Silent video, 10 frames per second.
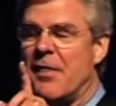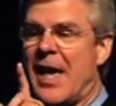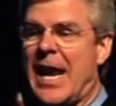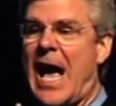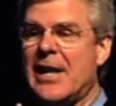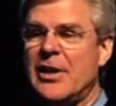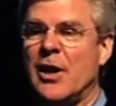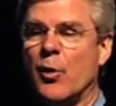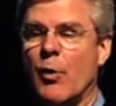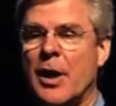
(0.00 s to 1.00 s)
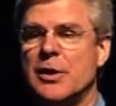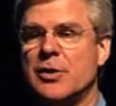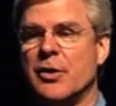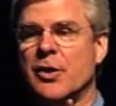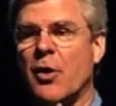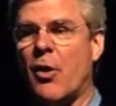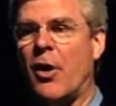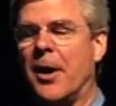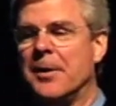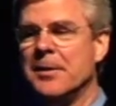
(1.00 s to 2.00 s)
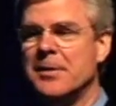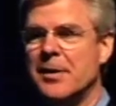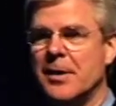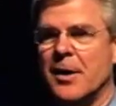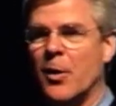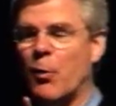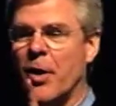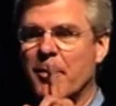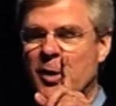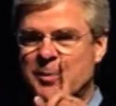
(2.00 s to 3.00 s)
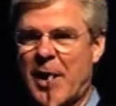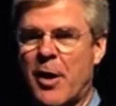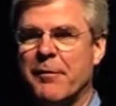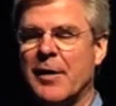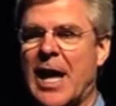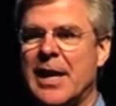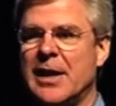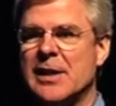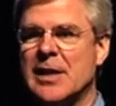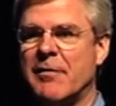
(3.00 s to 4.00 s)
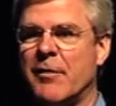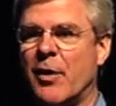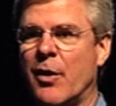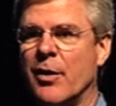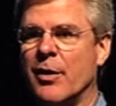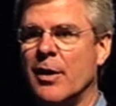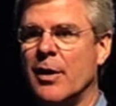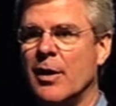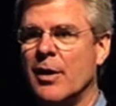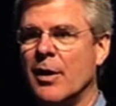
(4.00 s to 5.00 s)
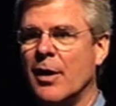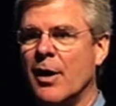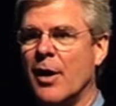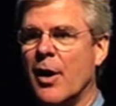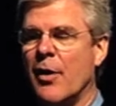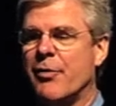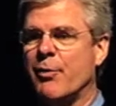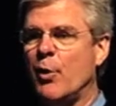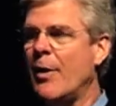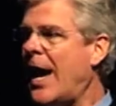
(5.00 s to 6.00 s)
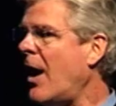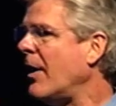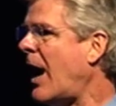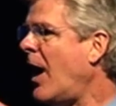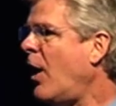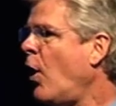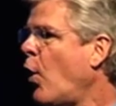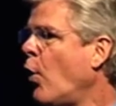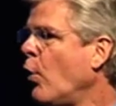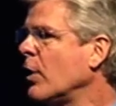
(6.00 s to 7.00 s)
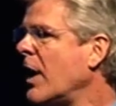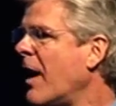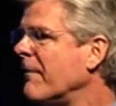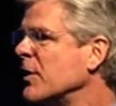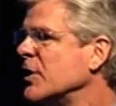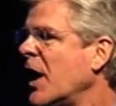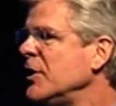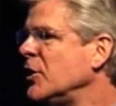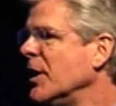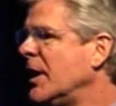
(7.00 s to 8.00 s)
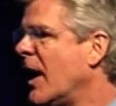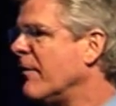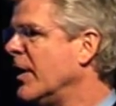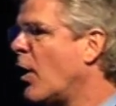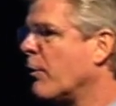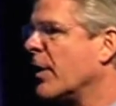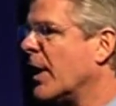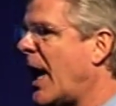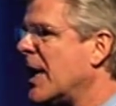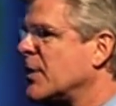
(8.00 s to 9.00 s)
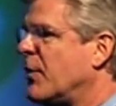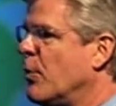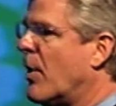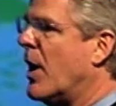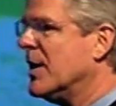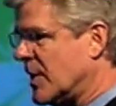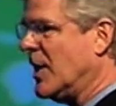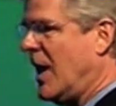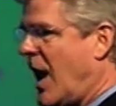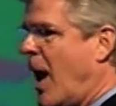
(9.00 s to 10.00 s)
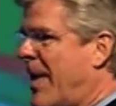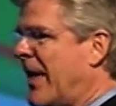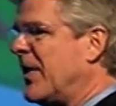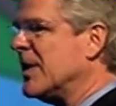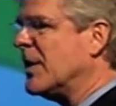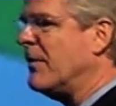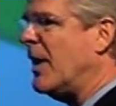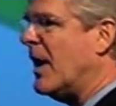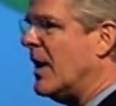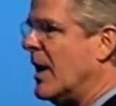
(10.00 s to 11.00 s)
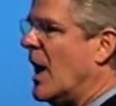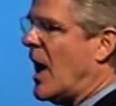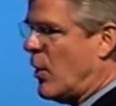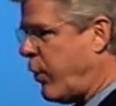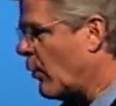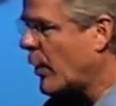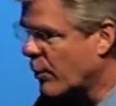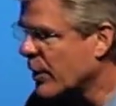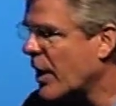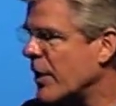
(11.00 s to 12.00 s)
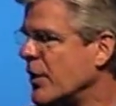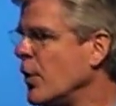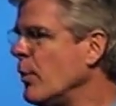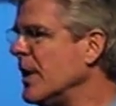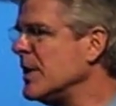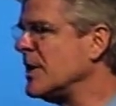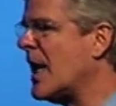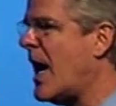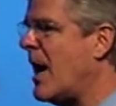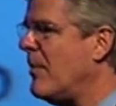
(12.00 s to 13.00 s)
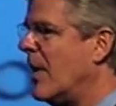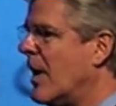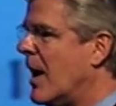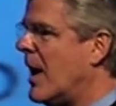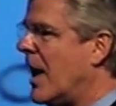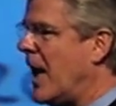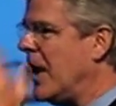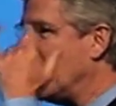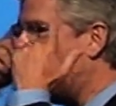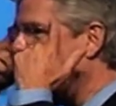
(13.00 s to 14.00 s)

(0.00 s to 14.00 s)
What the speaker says: That idea, running to the car, one of the most powerful ideas I've ever heard. Throughout our whole conversation, Kevin, over the last few months about this event and what we were going to do with this time, in the